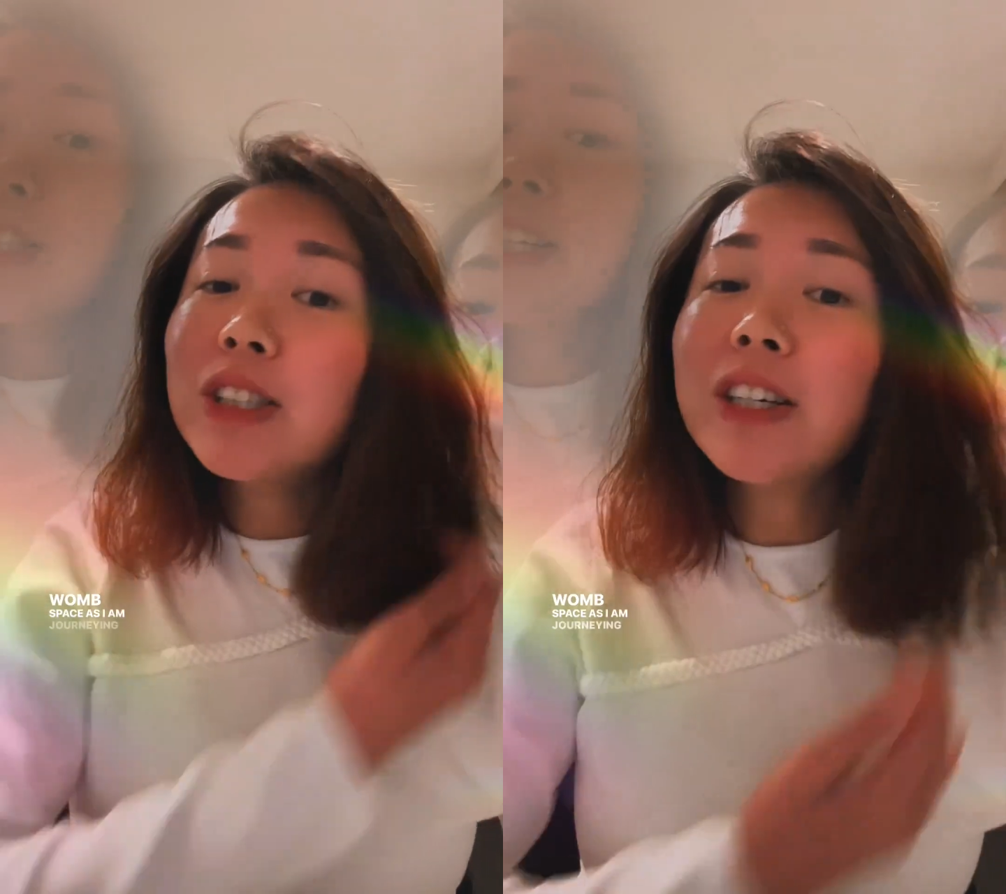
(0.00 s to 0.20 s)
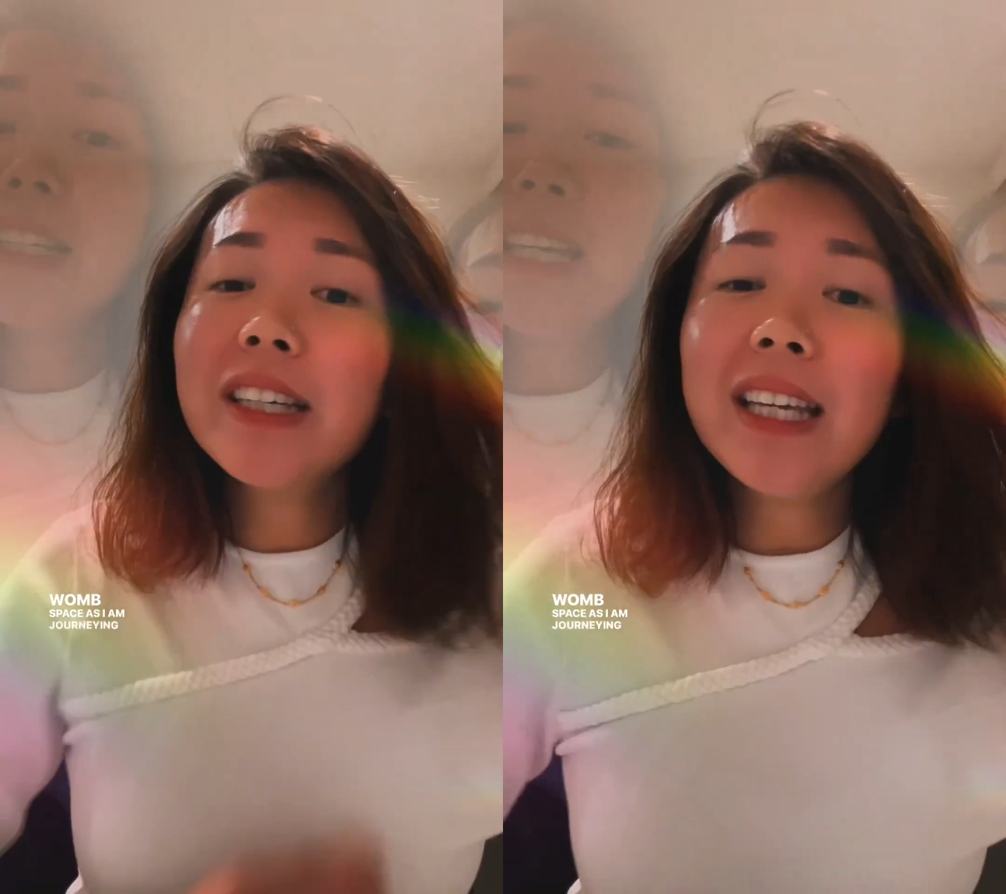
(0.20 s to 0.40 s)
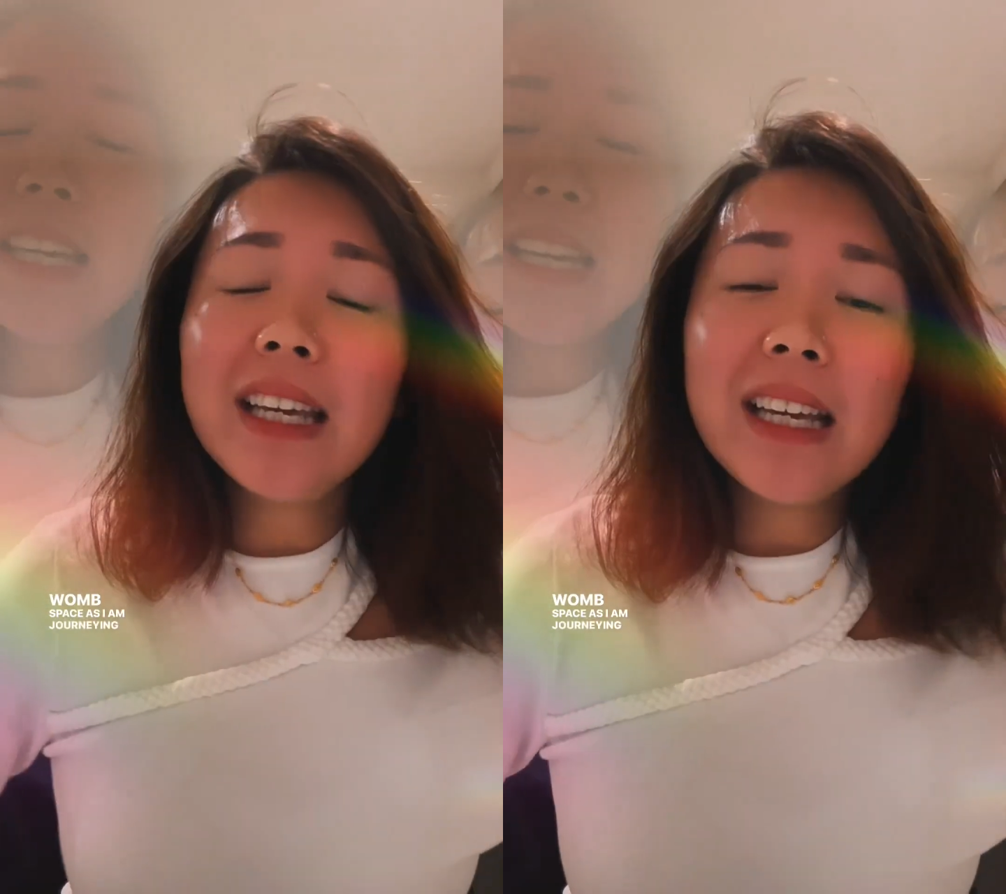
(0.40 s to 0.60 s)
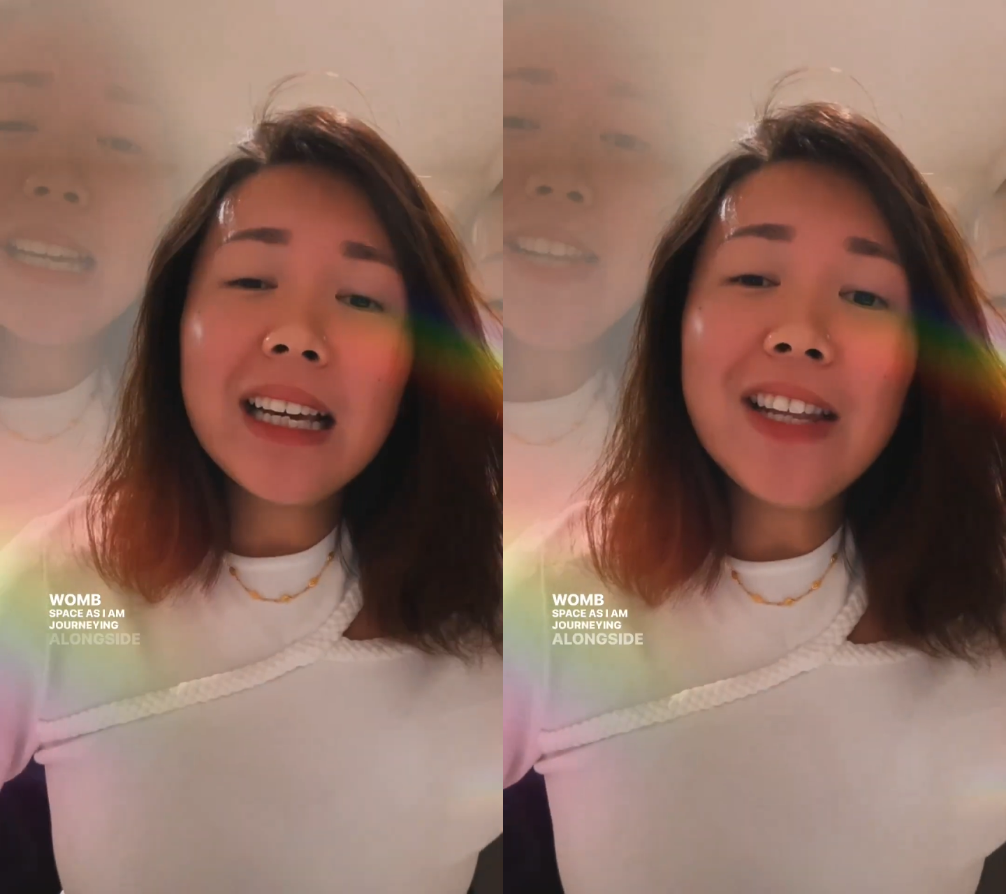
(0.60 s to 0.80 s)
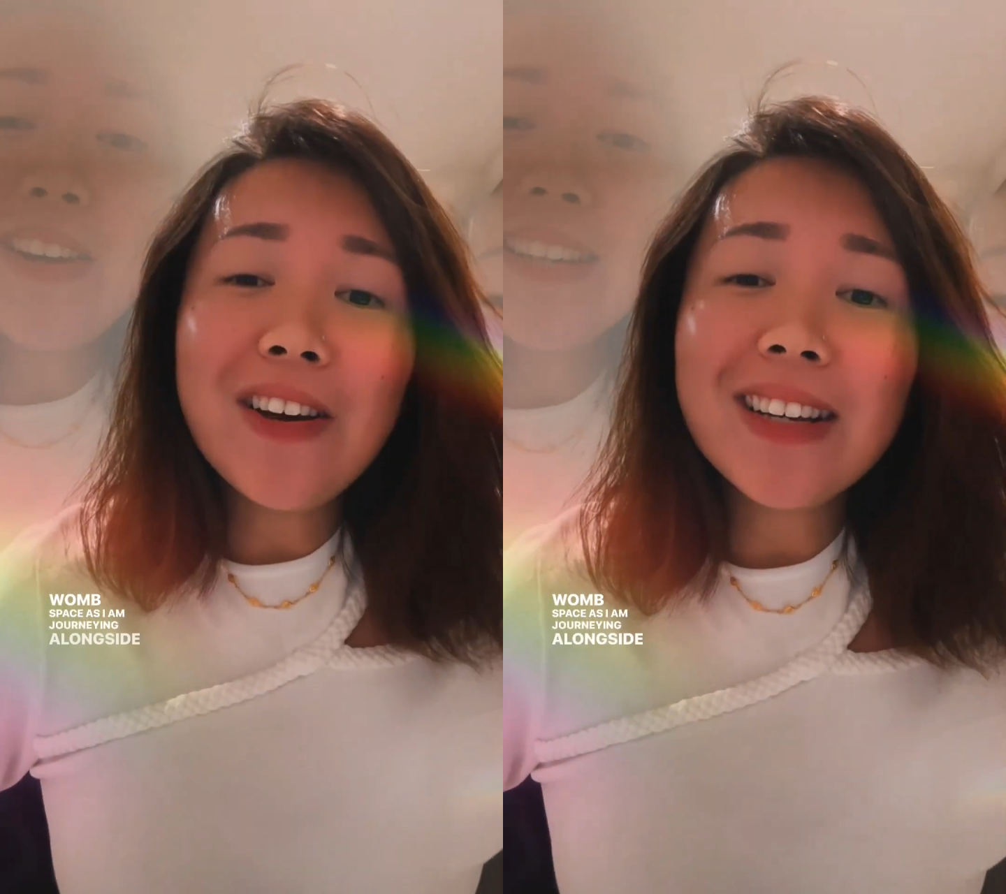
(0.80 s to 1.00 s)
journeying
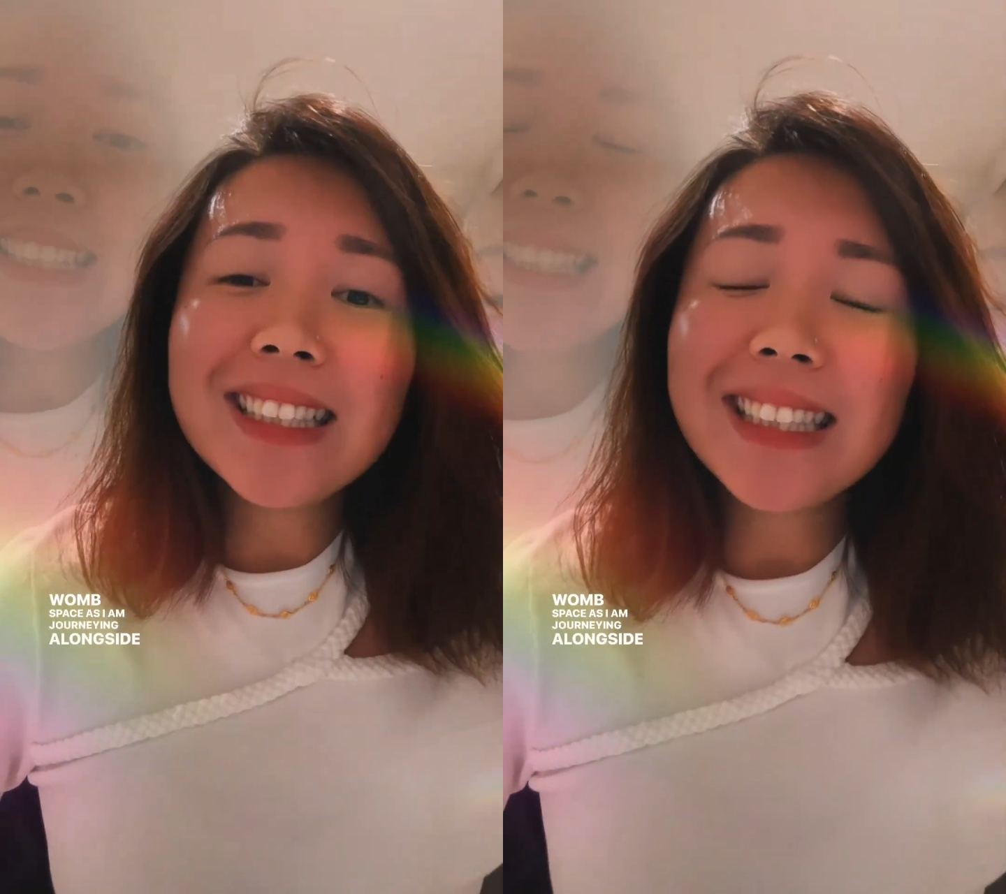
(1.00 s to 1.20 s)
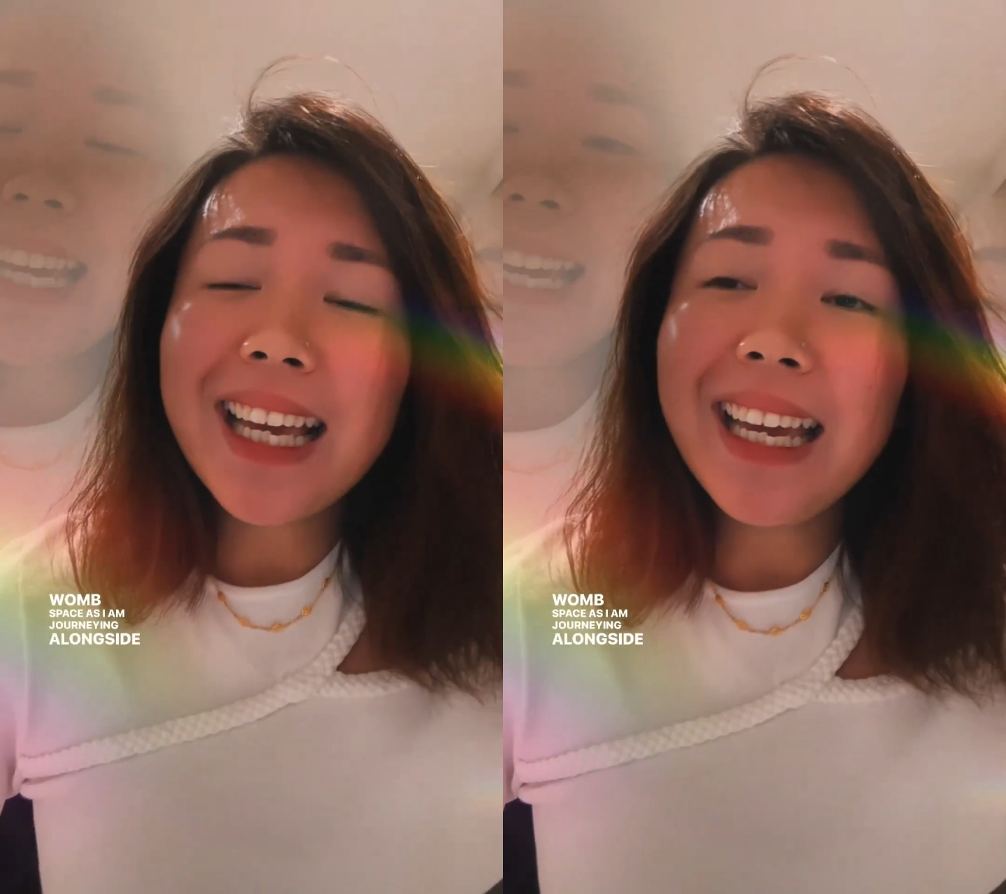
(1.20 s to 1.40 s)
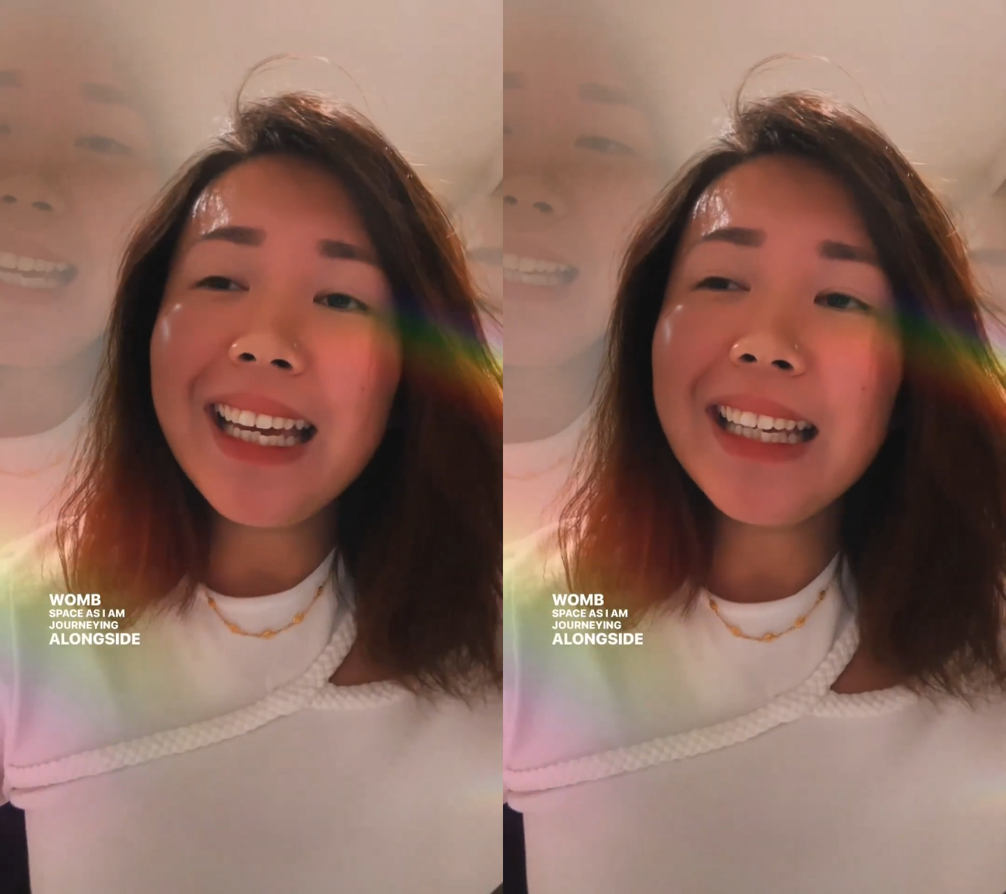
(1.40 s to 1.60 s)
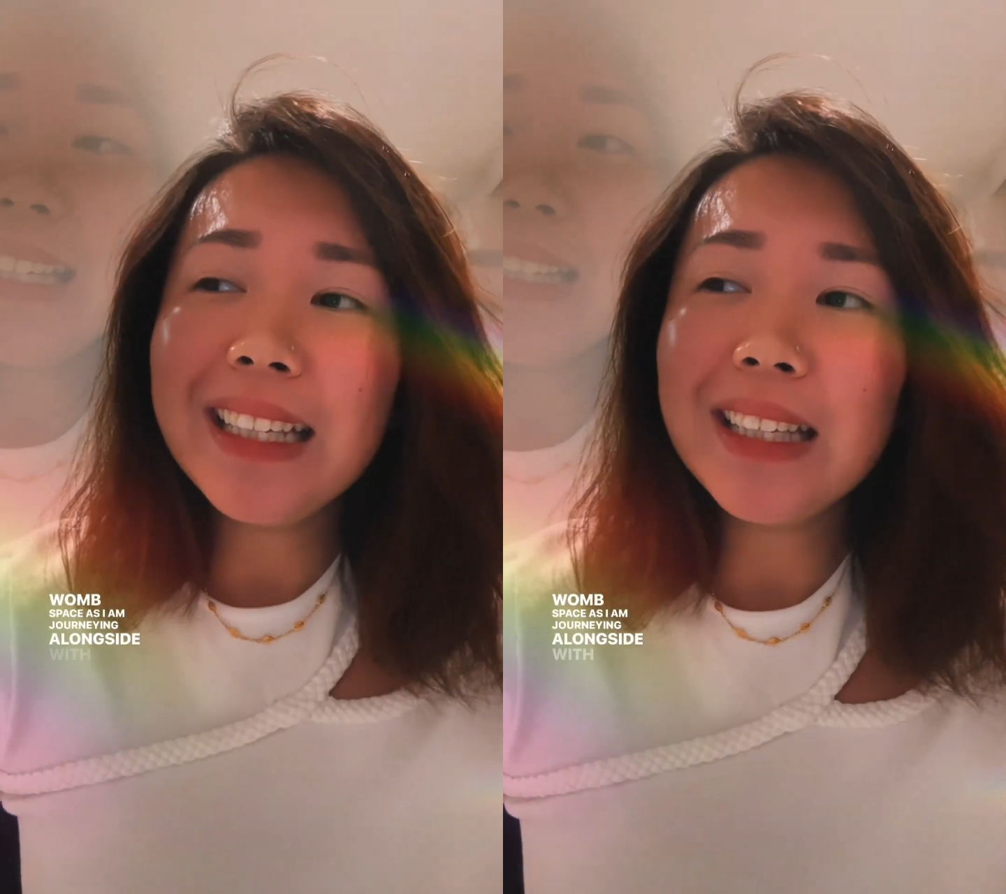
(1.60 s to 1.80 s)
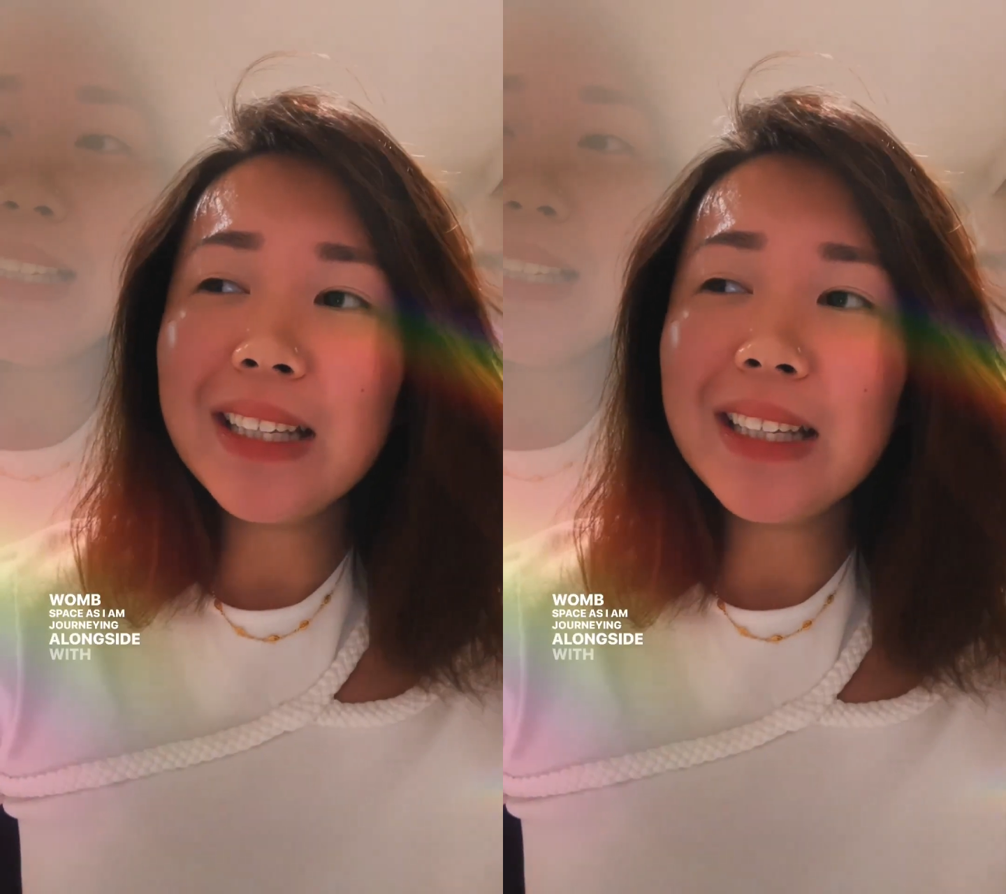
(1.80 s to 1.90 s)
alongside